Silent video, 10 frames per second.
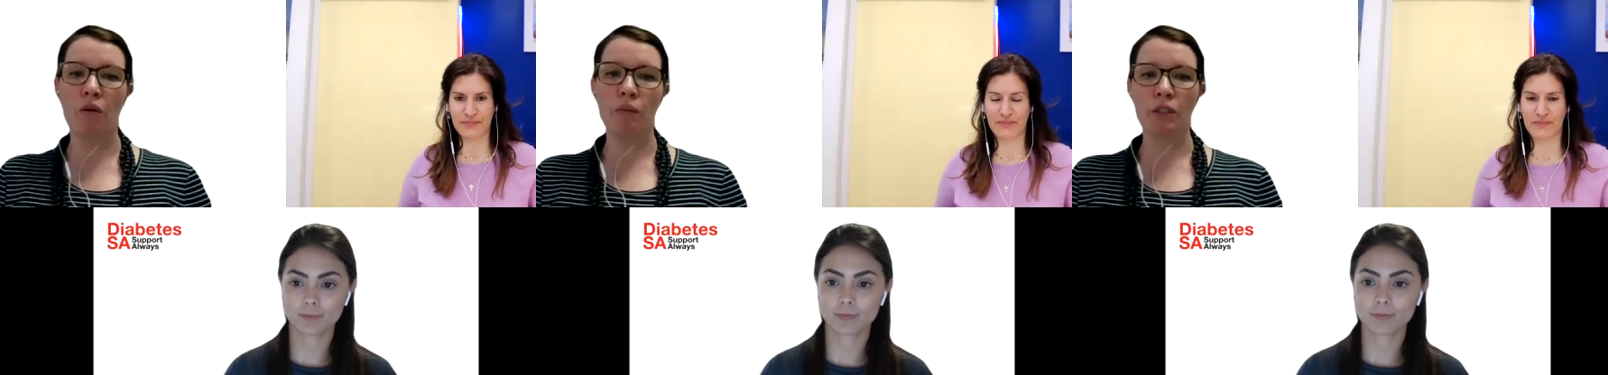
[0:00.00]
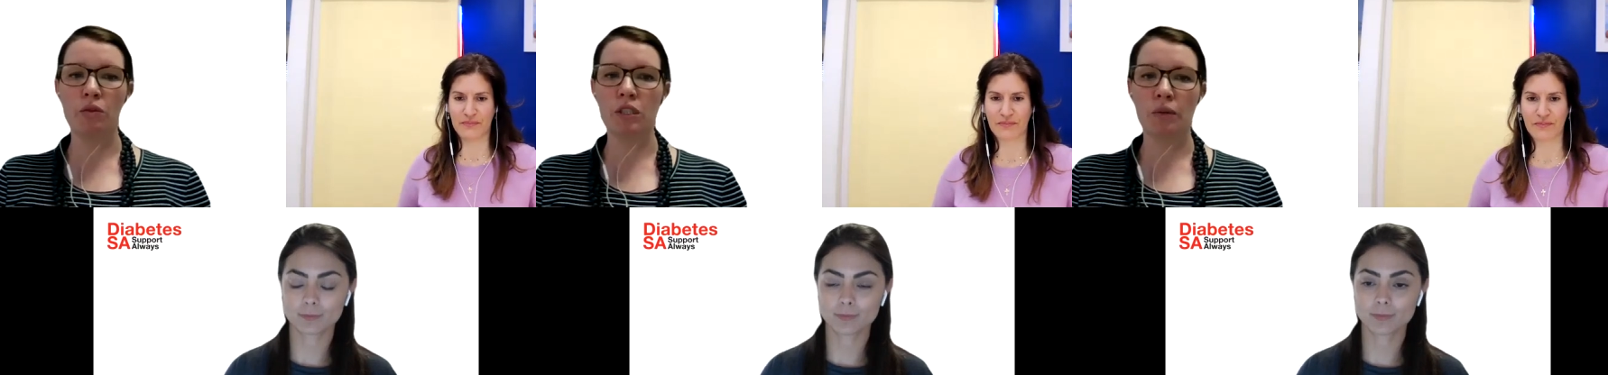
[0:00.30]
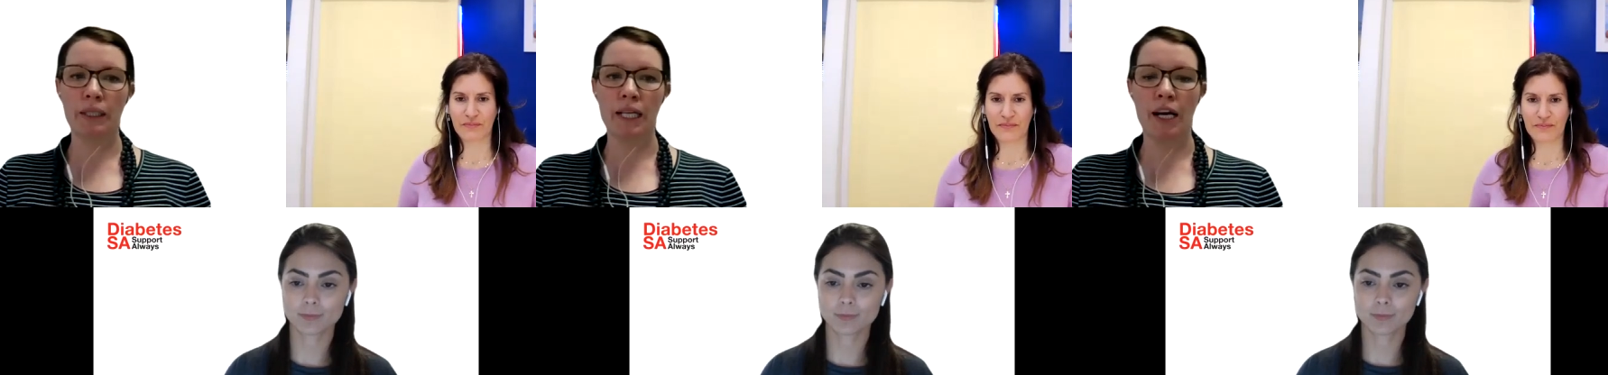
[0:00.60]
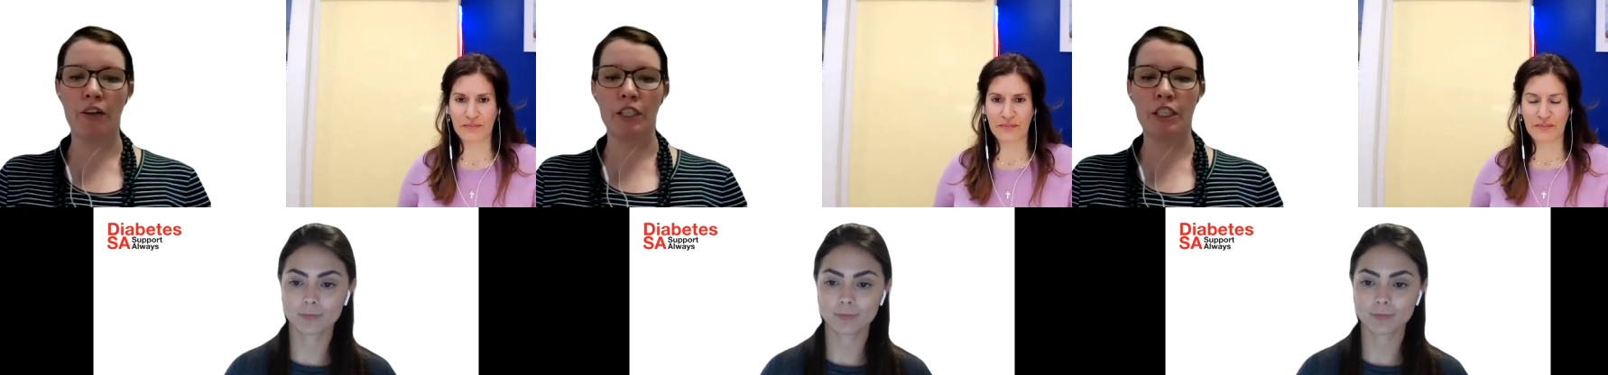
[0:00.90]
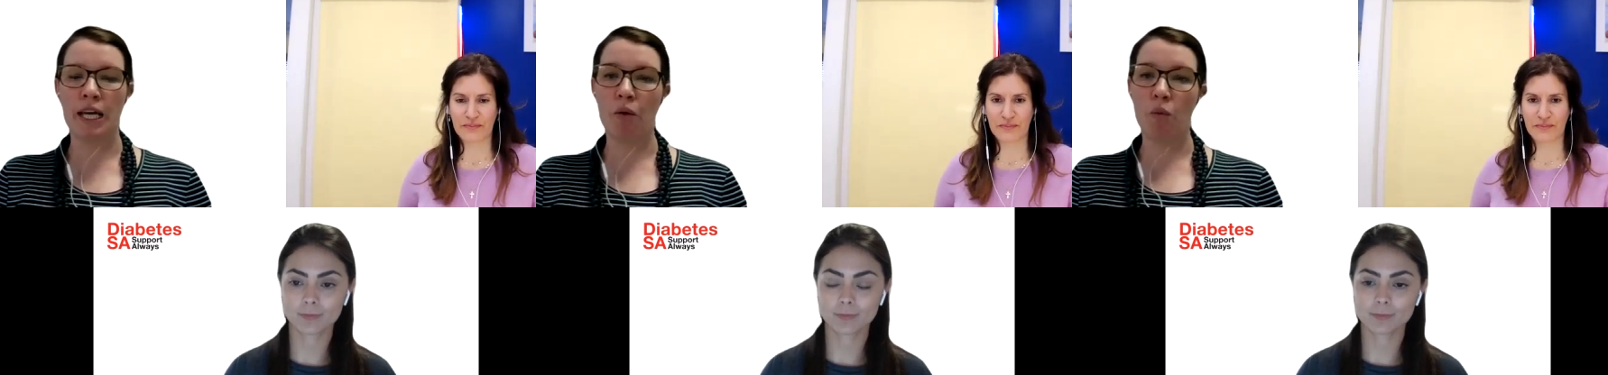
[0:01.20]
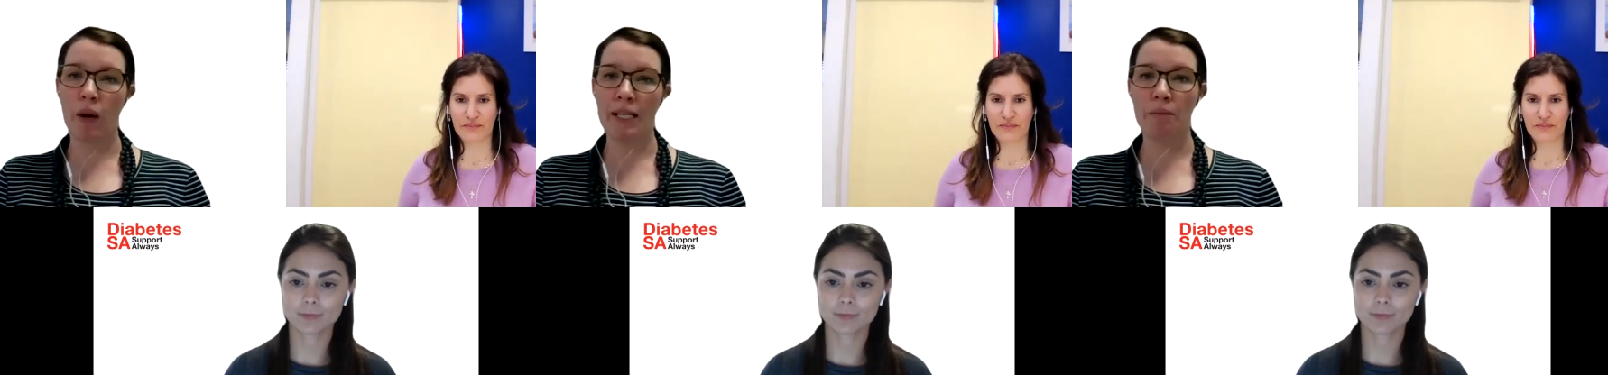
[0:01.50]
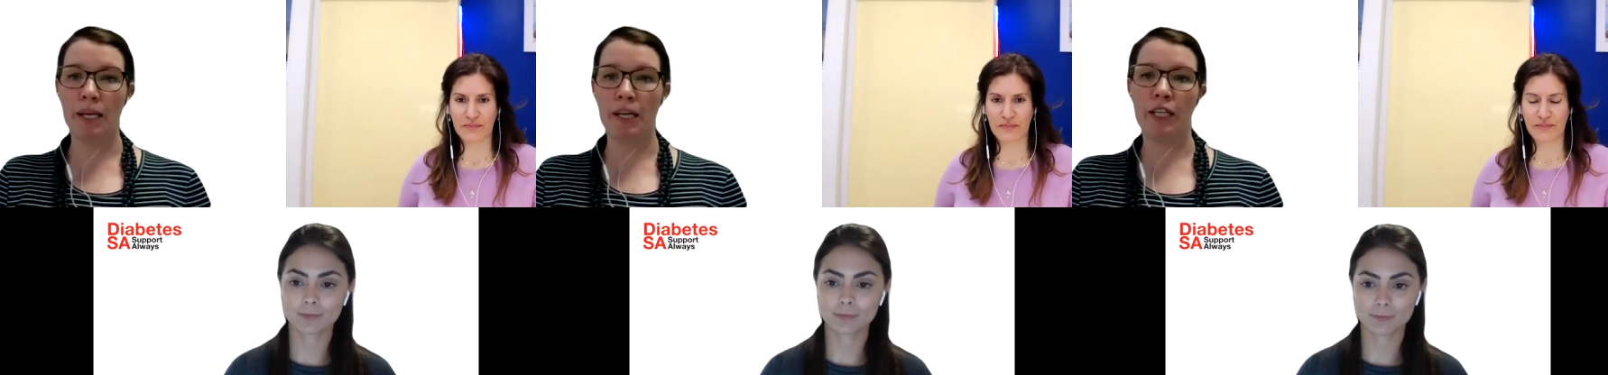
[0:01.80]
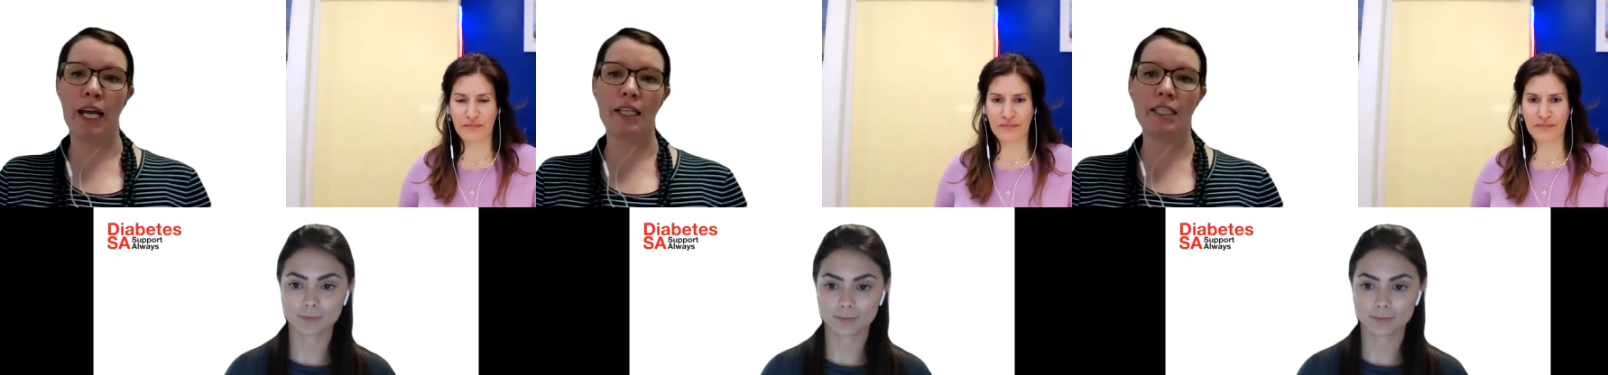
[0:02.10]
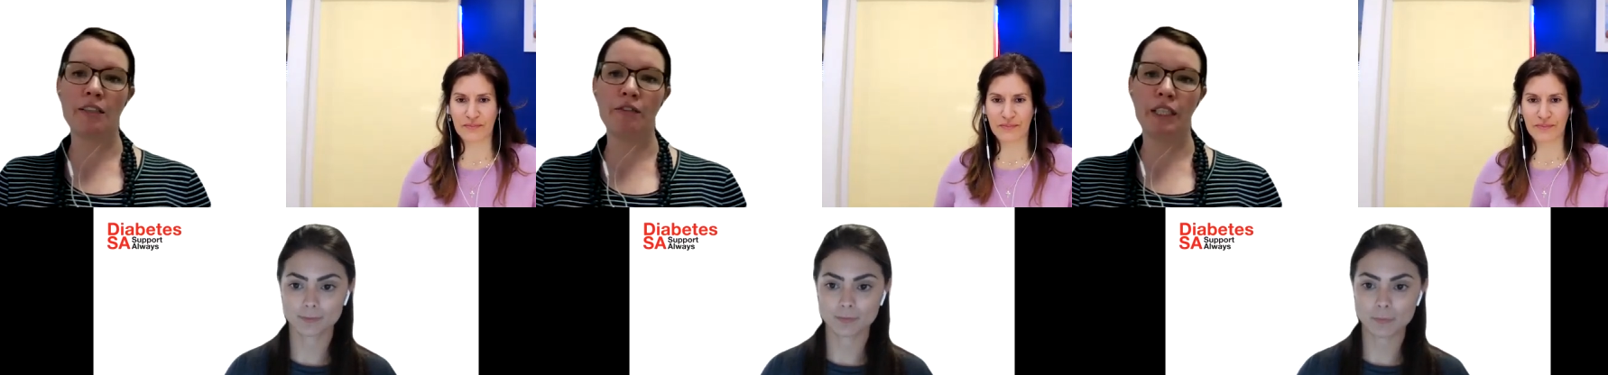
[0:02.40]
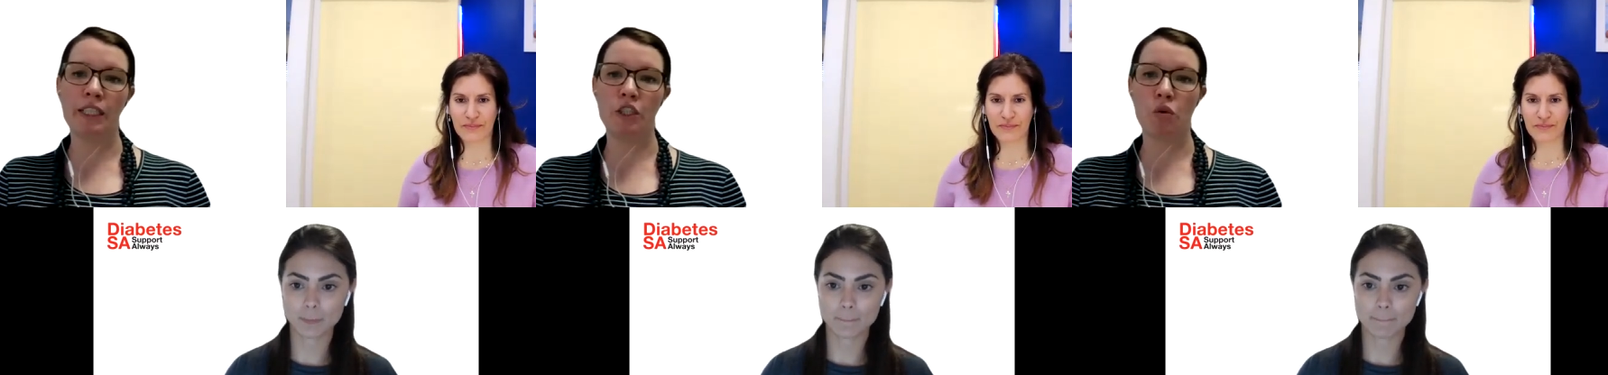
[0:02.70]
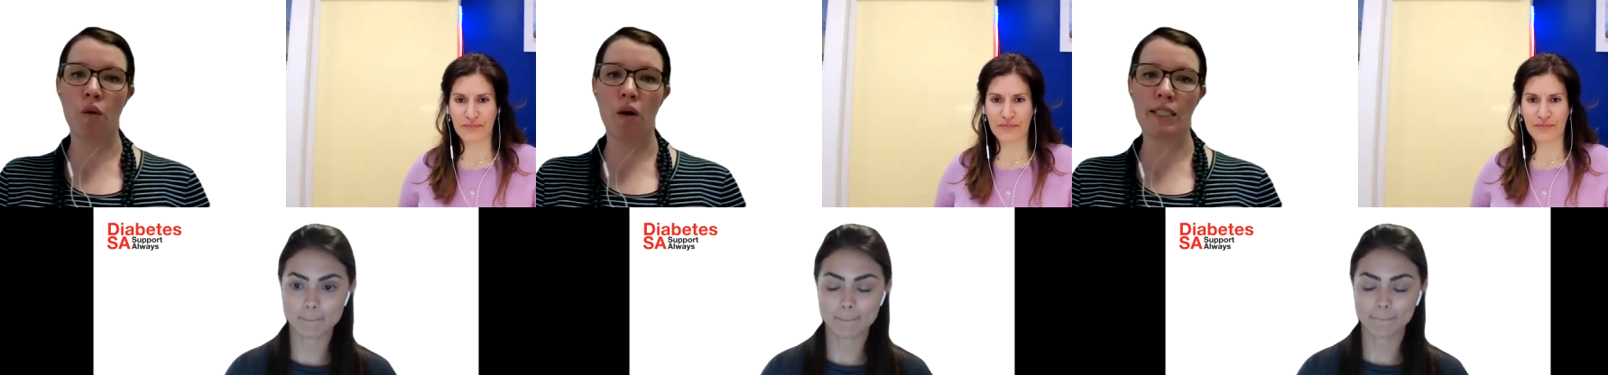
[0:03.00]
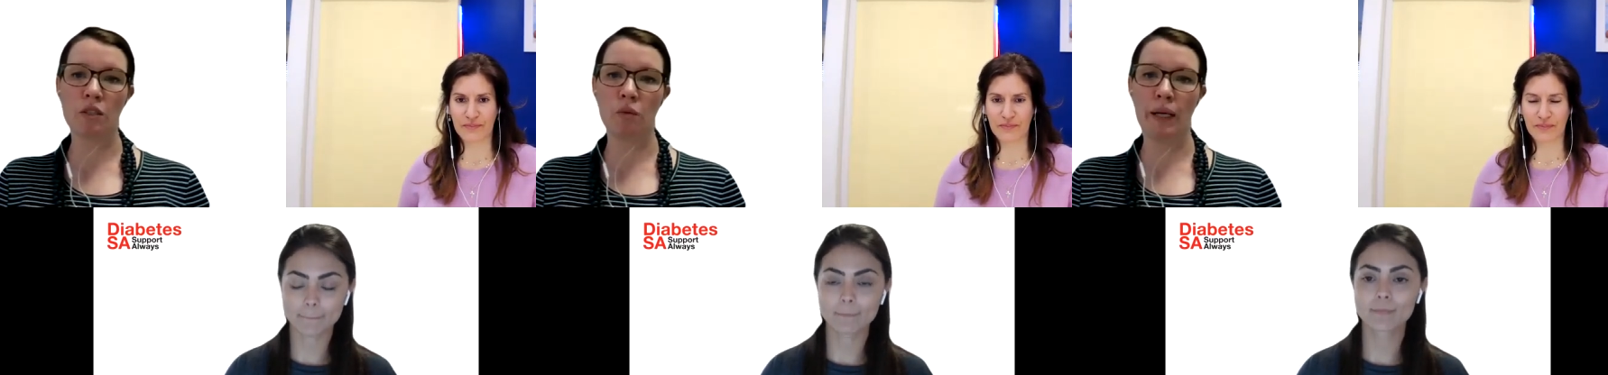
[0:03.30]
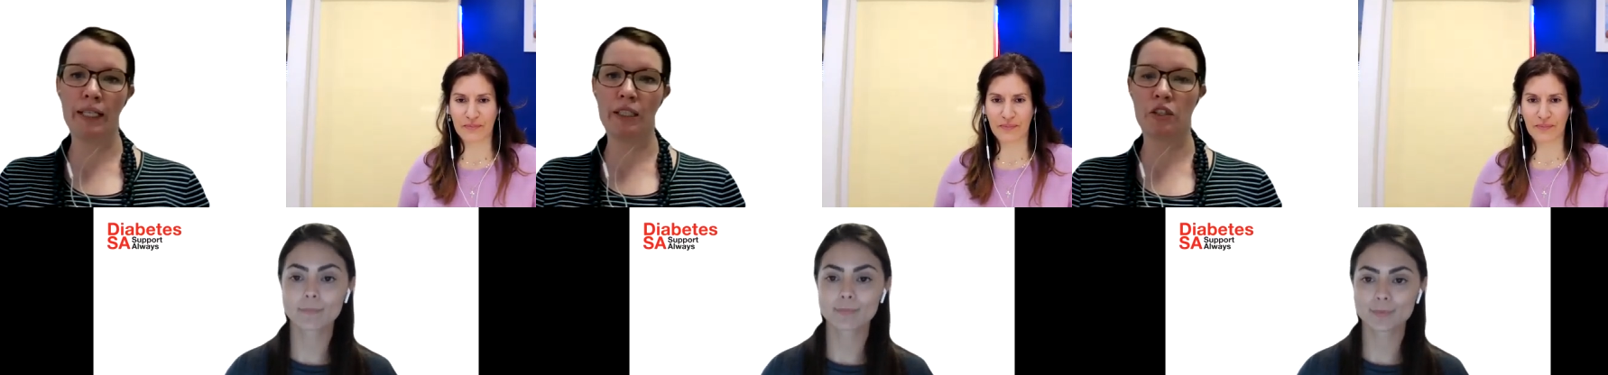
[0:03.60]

Speaker 1: We also encourage that weight bearing activity twice a week.